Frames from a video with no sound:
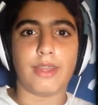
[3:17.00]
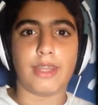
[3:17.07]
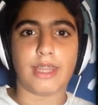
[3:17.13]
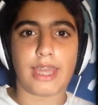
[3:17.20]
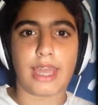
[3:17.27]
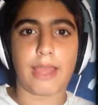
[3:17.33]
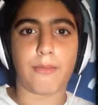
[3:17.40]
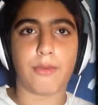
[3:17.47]

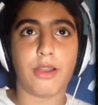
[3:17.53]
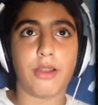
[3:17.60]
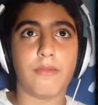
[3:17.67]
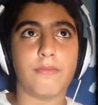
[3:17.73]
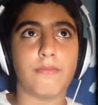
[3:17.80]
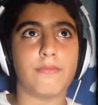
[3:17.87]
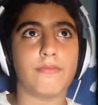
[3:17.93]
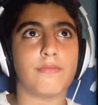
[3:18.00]
and the
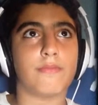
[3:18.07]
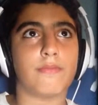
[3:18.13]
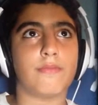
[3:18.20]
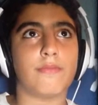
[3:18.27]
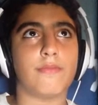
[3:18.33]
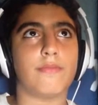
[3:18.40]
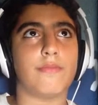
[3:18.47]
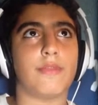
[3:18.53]
camera,
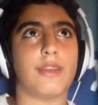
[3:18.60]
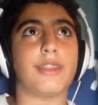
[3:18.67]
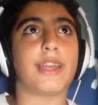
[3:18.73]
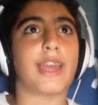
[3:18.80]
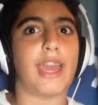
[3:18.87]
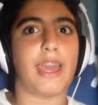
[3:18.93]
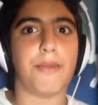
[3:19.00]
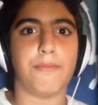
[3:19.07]

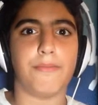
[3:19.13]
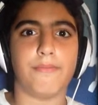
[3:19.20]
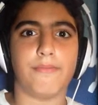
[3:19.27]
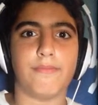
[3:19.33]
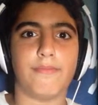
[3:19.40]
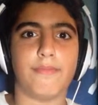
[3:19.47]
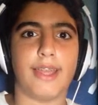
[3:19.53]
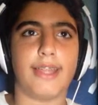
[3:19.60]
and the game,
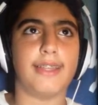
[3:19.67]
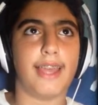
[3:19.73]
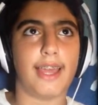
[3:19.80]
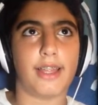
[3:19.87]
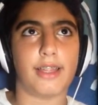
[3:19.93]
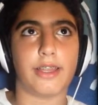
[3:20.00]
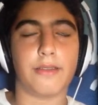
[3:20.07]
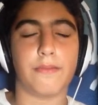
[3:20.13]
and the
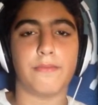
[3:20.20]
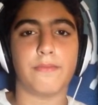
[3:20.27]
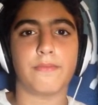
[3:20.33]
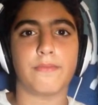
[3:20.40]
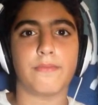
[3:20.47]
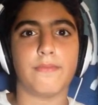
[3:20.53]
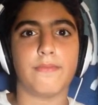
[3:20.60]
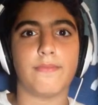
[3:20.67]
alien,
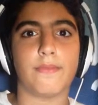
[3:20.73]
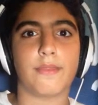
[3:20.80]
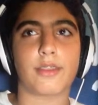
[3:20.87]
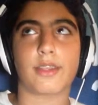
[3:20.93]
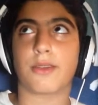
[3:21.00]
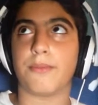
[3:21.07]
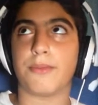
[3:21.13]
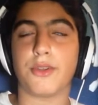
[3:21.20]

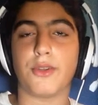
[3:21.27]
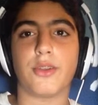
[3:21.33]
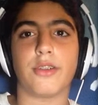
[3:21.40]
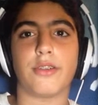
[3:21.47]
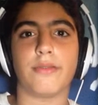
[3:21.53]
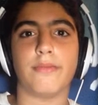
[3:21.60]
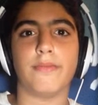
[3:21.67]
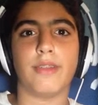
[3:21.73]
and the
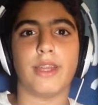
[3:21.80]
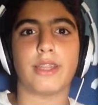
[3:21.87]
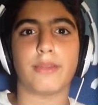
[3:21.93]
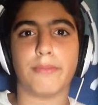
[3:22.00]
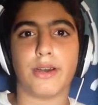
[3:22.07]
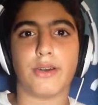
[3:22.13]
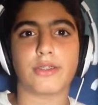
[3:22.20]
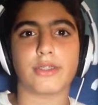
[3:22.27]
computer,
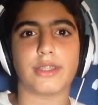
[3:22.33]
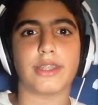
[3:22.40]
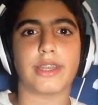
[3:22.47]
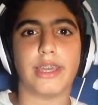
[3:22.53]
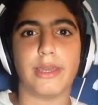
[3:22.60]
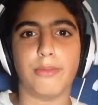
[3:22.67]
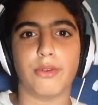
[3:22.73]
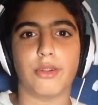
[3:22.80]
and the mouse, and
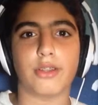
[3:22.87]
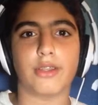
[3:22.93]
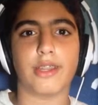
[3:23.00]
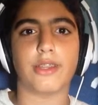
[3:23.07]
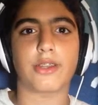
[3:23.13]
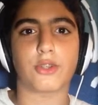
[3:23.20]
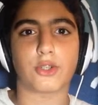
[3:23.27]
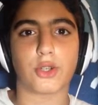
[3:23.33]
the keyboard,
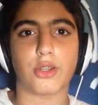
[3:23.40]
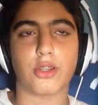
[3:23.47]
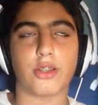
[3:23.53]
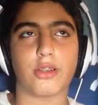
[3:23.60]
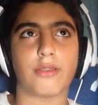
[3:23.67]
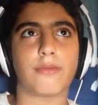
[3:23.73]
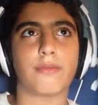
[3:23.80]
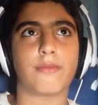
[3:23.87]
and the controller,